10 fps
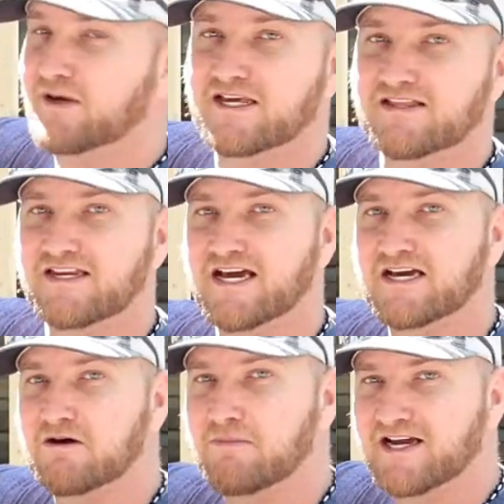pick the
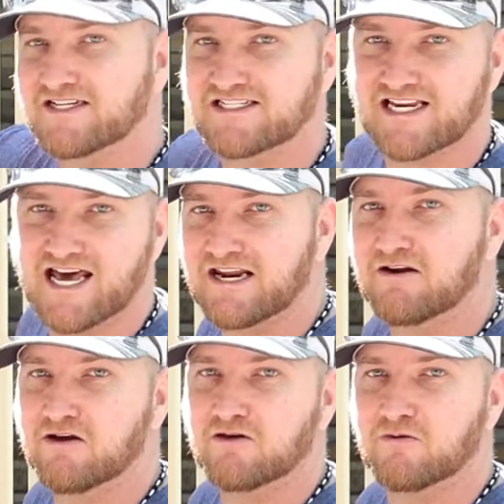deck up, I can slide
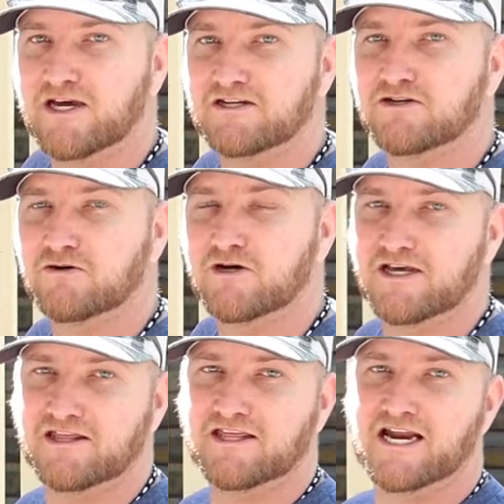it all the way to
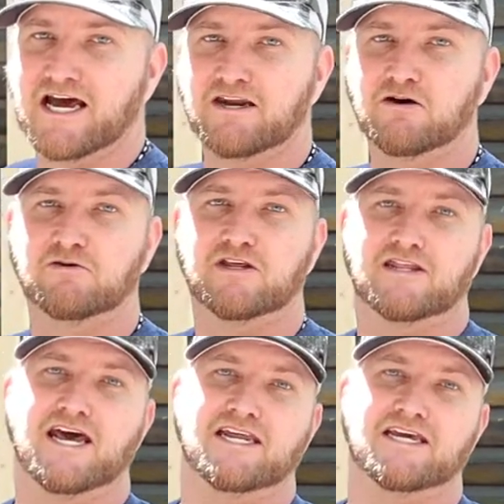it, and then I know
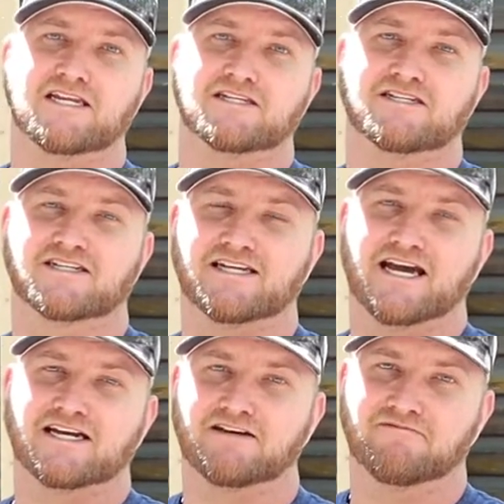that that end is
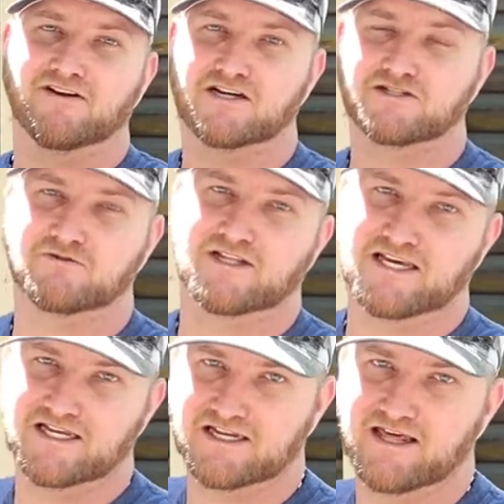exactly flush with
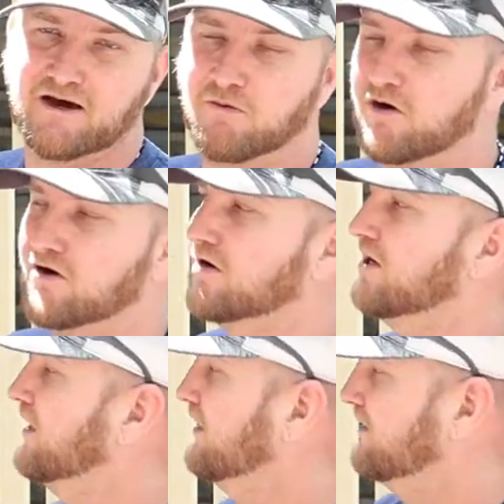the end of that wall.
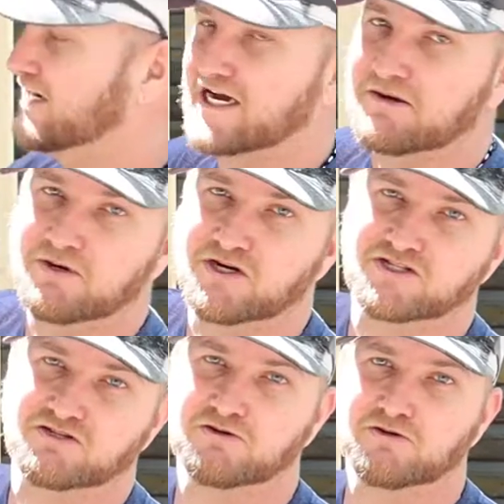Then I can put
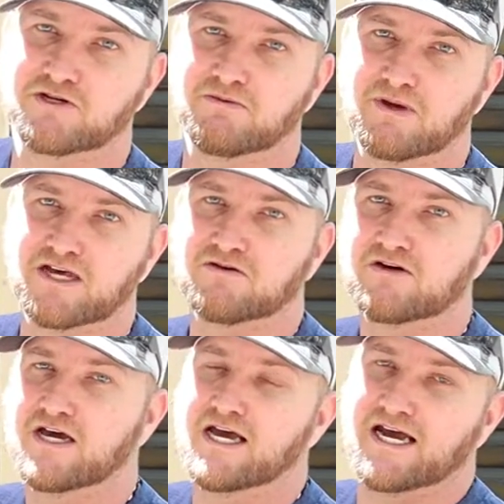a screw in the
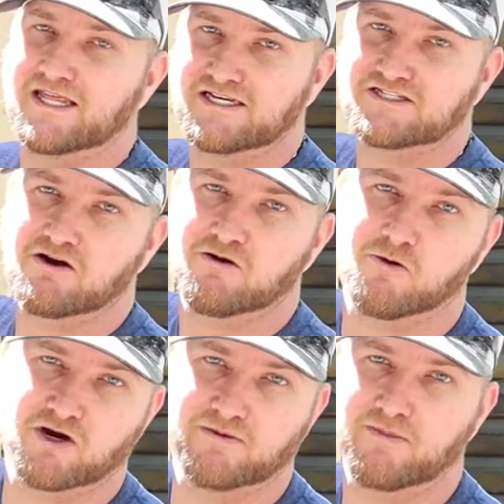middle and then start
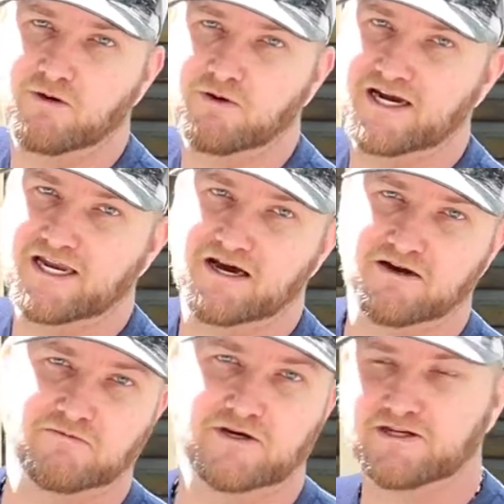working my way
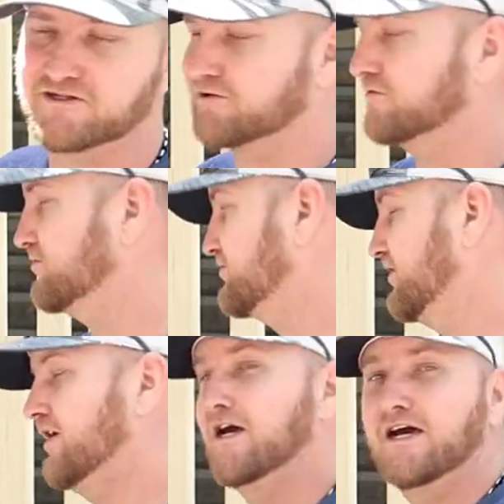down it with the
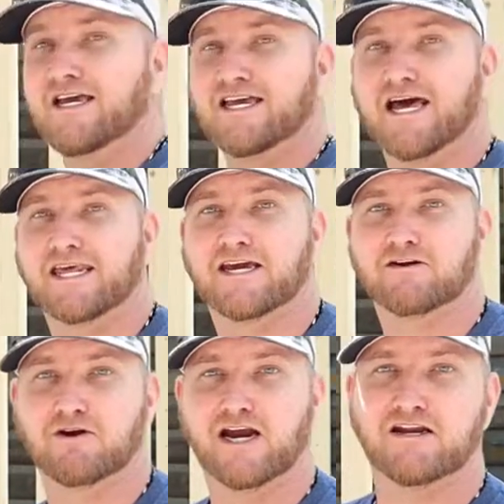screws. Got to
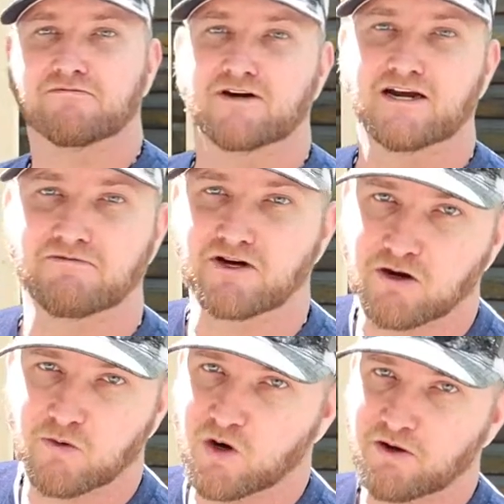get creative whenever
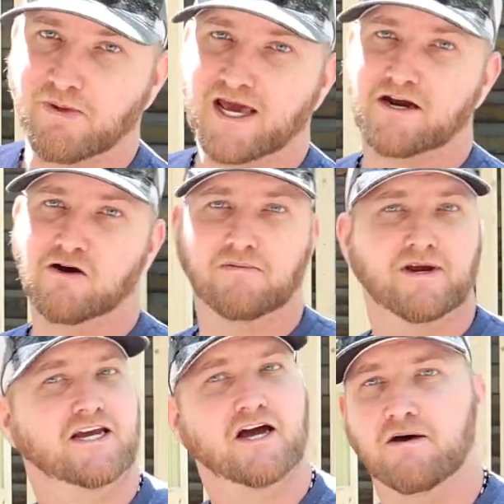you're a one-man
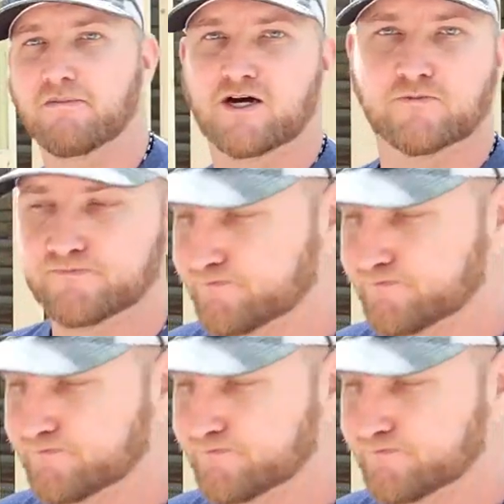army. Come on.